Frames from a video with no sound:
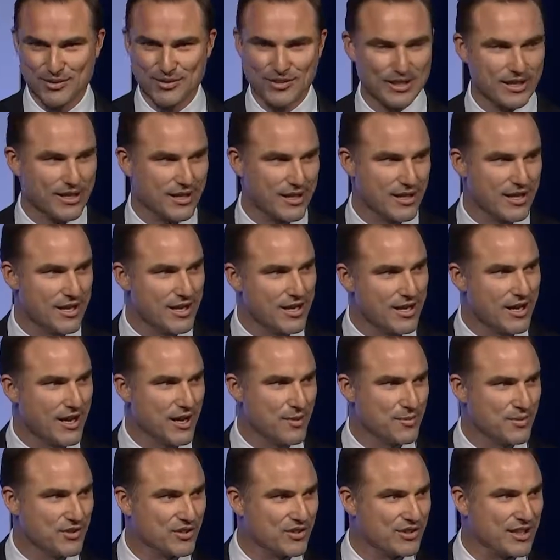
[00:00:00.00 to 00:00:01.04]
And I
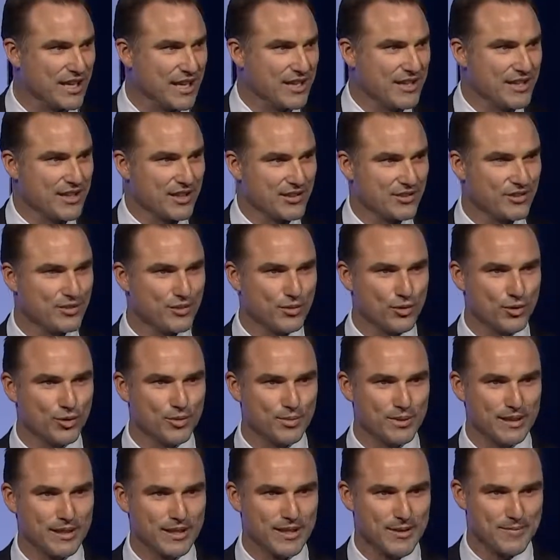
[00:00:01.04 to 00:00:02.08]
missed out next door,
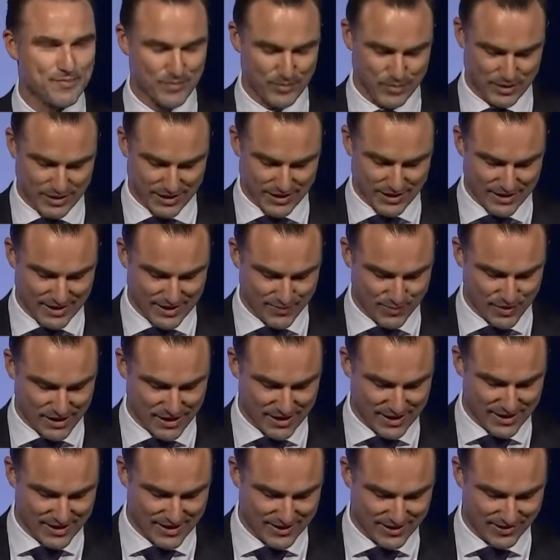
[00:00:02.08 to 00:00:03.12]
but I
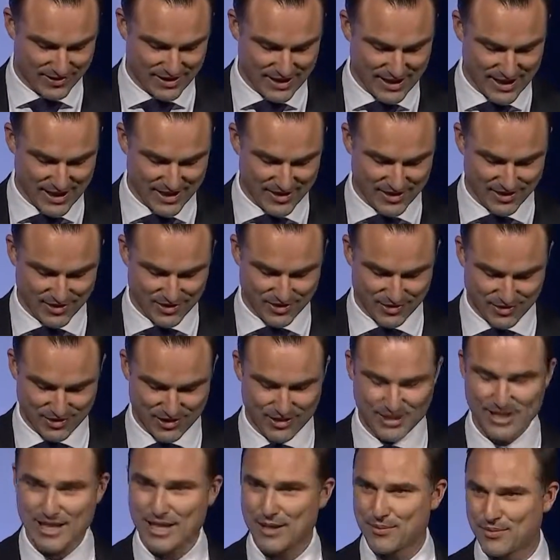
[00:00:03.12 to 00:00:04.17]
understand that John
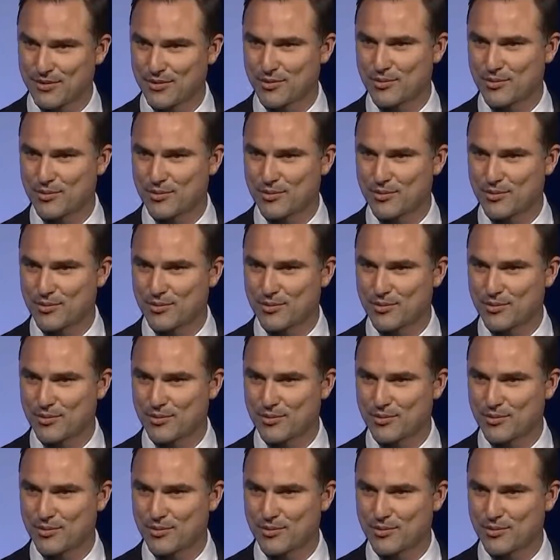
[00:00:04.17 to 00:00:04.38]
Sharp has